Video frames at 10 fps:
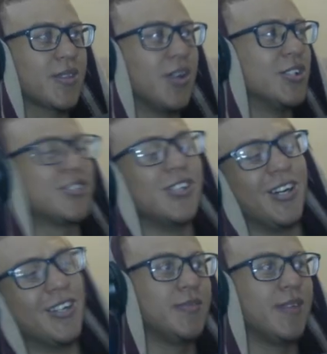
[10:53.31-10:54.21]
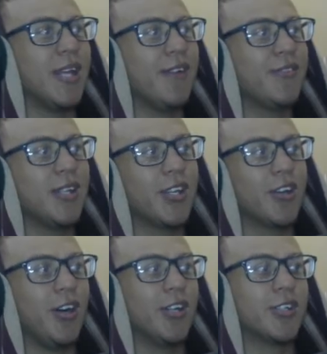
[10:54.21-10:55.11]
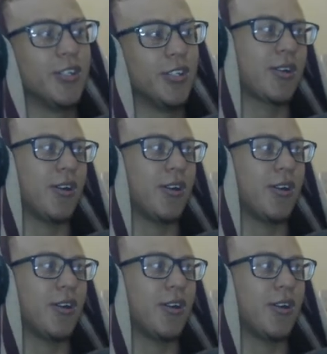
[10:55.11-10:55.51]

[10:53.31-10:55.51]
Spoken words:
Well, it's not. They've definitely got good